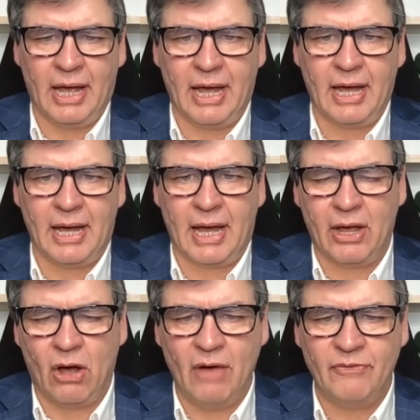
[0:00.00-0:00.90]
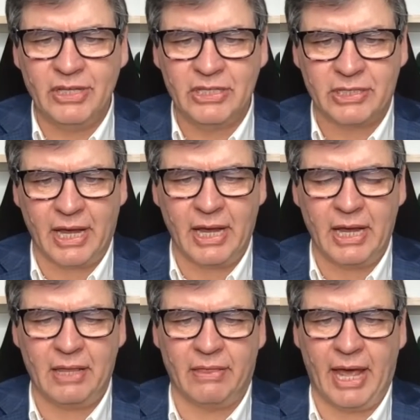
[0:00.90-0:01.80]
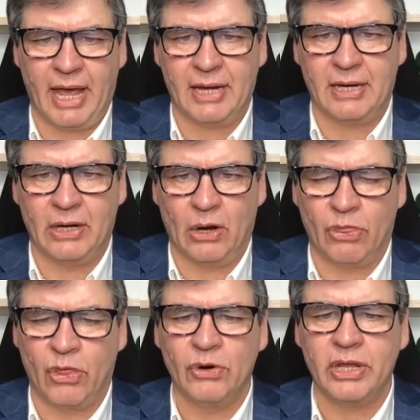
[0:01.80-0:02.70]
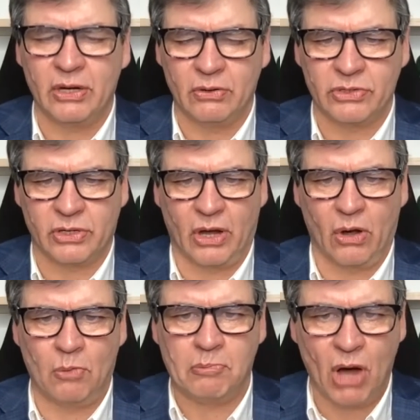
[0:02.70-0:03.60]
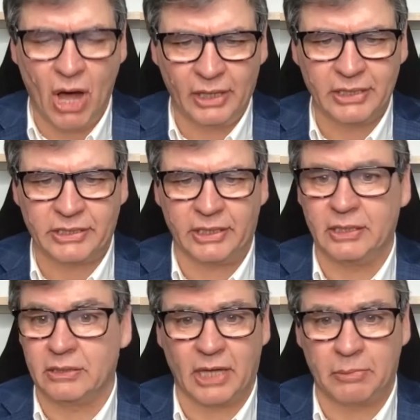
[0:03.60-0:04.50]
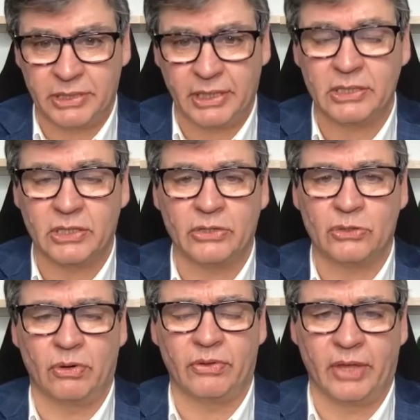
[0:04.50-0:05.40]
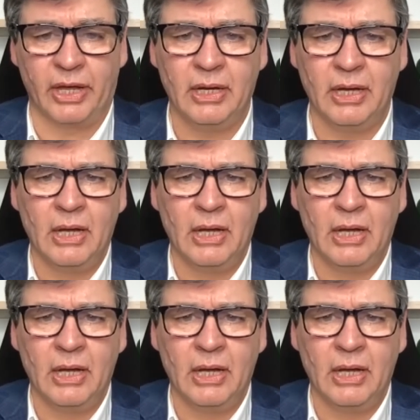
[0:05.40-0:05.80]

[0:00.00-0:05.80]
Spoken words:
I often say that, 30 years ago, policy and subsidies, that sort of thing,